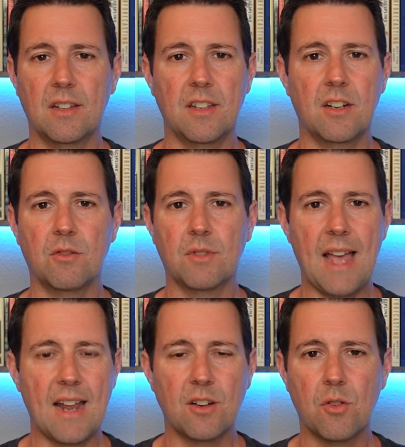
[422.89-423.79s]
you know,
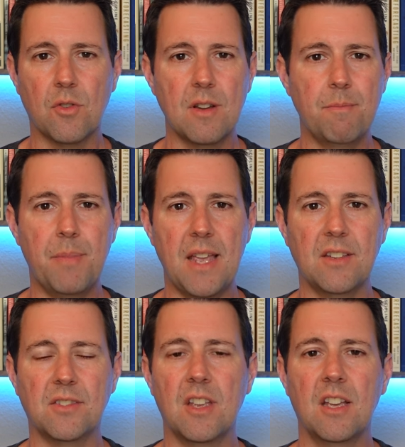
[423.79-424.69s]
category
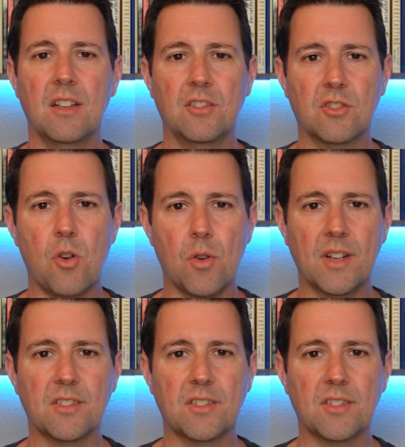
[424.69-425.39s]
based scoring